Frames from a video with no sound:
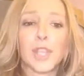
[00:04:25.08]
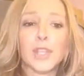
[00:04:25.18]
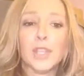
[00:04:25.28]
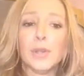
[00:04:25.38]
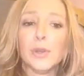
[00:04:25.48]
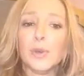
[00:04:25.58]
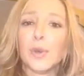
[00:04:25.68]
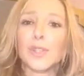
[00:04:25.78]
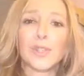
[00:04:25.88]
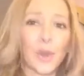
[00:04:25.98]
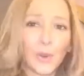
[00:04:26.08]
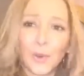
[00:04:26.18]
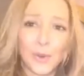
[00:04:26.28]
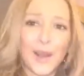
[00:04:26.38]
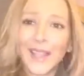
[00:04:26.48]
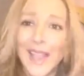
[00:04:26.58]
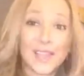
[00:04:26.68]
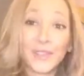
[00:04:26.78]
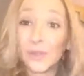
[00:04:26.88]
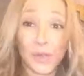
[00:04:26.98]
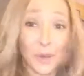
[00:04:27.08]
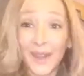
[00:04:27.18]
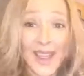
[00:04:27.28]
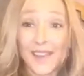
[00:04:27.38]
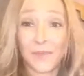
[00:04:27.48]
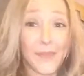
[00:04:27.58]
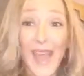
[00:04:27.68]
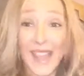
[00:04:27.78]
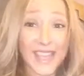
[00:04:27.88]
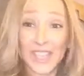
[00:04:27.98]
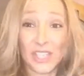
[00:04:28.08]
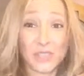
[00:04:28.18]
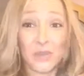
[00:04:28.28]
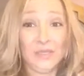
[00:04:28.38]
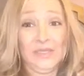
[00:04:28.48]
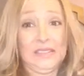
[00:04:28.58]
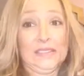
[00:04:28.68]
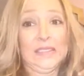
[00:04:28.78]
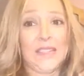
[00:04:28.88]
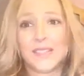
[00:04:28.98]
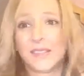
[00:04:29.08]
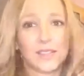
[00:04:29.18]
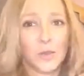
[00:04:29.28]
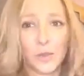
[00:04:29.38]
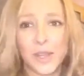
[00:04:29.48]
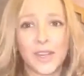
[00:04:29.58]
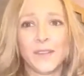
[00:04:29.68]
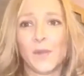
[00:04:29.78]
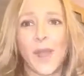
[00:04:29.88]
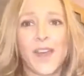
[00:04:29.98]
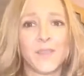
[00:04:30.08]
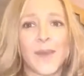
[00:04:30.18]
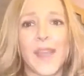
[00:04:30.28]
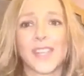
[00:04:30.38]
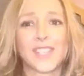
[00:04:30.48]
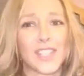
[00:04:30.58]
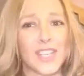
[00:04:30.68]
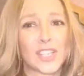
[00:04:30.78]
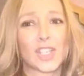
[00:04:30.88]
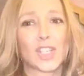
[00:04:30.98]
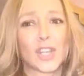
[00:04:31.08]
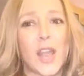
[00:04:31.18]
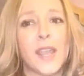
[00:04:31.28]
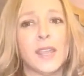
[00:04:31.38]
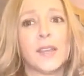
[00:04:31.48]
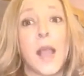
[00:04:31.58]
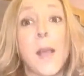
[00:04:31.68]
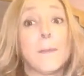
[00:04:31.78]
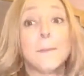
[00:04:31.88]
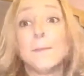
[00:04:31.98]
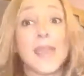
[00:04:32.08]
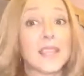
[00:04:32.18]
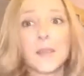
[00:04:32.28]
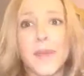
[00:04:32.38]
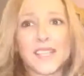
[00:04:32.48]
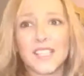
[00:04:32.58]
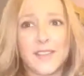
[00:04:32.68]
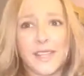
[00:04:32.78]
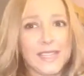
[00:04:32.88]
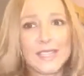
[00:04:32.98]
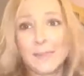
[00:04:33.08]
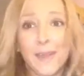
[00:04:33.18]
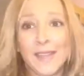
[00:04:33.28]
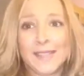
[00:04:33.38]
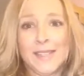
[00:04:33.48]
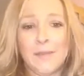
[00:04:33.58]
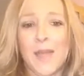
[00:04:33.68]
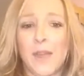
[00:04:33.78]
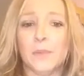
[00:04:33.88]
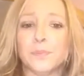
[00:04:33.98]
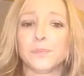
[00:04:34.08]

You don't want to have baggage. It's no good. And if you have baggage, try and make the best of it, spin it somehow.